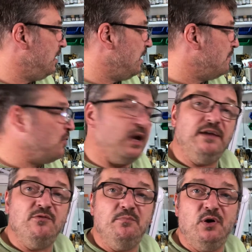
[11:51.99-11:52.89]
I might
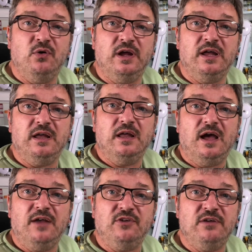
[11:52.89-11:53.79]
even build it
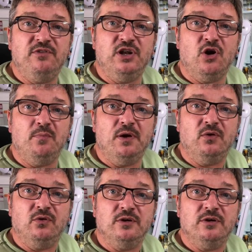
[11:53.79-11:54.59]
as a video build.